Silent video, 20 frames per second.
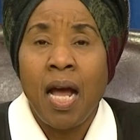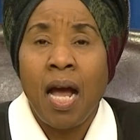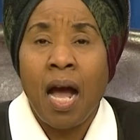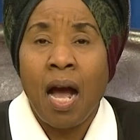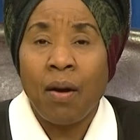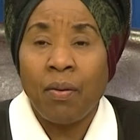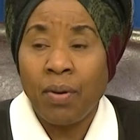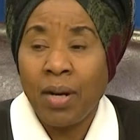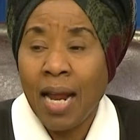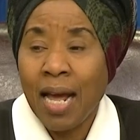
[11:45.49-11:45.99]

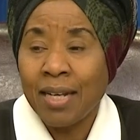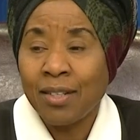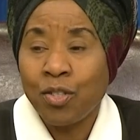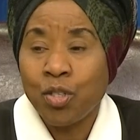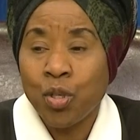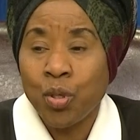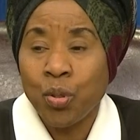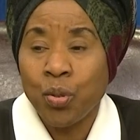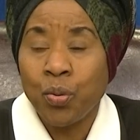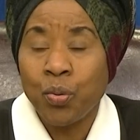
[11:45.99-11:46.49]
I would like
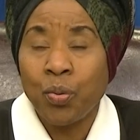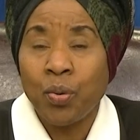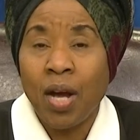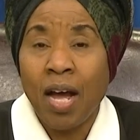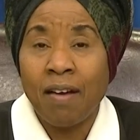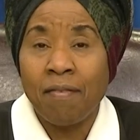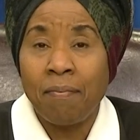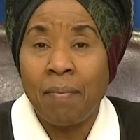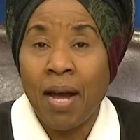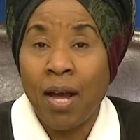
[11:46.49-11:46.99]
to
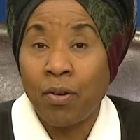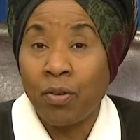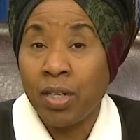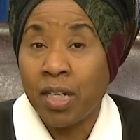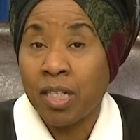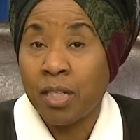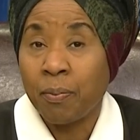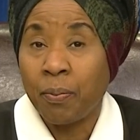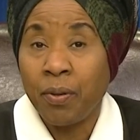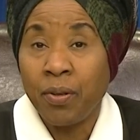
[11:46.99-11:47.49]
have my own
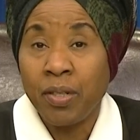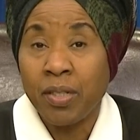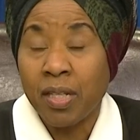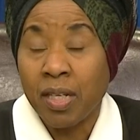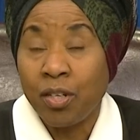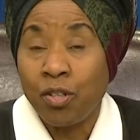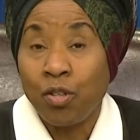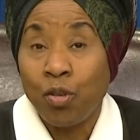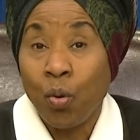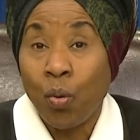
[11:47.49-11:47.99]
experience
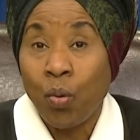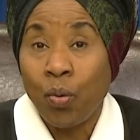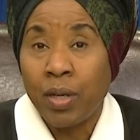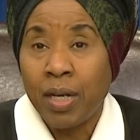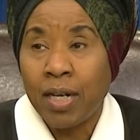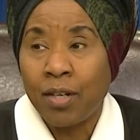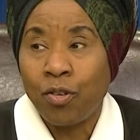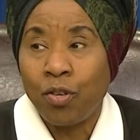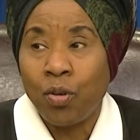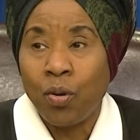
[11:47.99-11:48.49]
and know
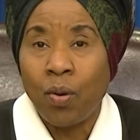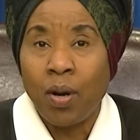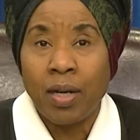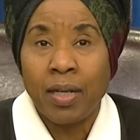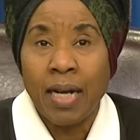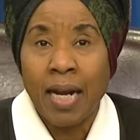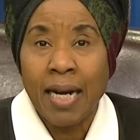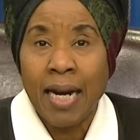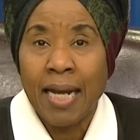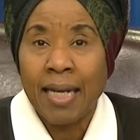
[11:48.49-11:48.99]
that, you know,
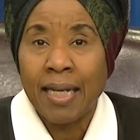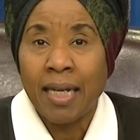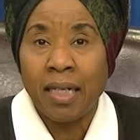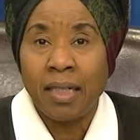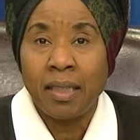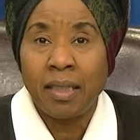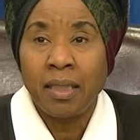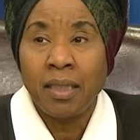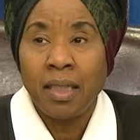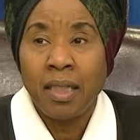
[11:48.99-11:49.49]
that I
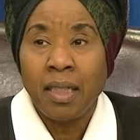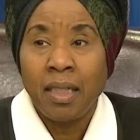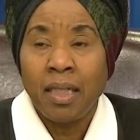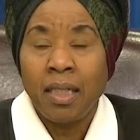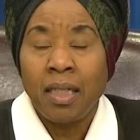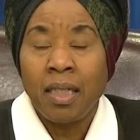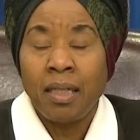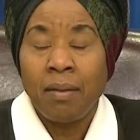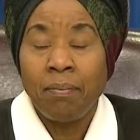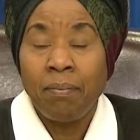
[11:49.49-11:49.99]
can
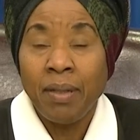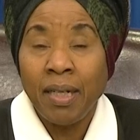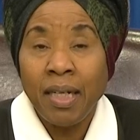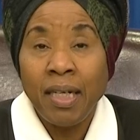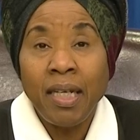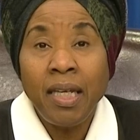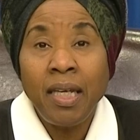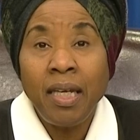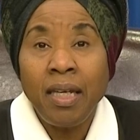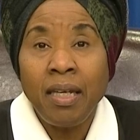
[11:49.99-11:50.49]

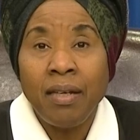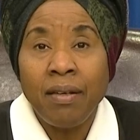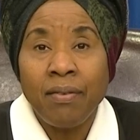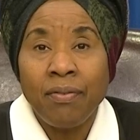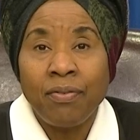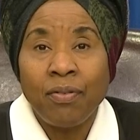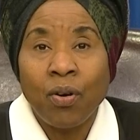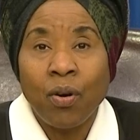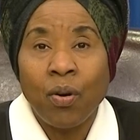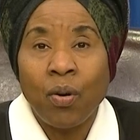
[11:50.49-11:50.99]

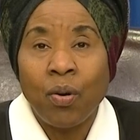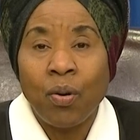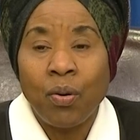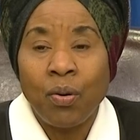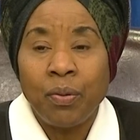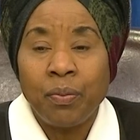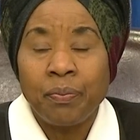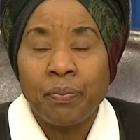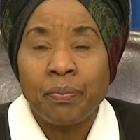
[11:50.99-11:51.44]
believe or